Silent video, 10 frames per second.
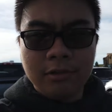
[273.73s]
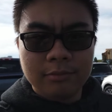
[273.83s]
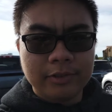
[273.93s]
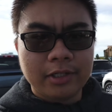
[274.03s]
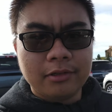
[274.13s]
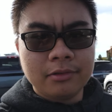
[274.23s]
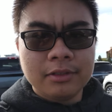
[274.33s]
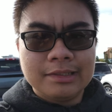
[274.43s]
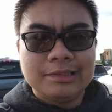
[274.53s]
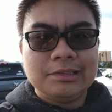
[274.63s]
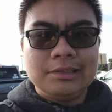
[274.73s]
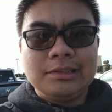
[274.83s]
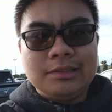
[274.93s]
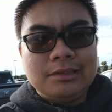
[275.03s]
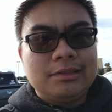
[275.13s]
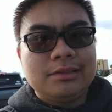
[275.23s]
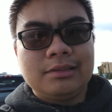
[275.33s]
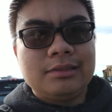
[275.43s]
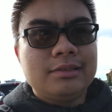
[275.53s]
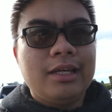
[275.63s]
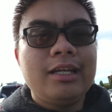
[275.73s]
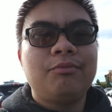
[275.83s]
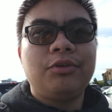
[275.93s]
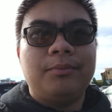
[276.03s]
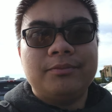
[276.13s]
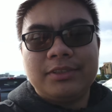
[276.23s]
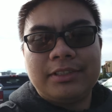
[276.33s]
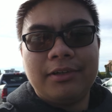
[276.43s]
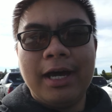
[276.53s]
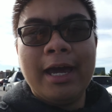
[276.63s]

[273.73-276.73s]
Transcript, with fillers: home now. And I'm full. So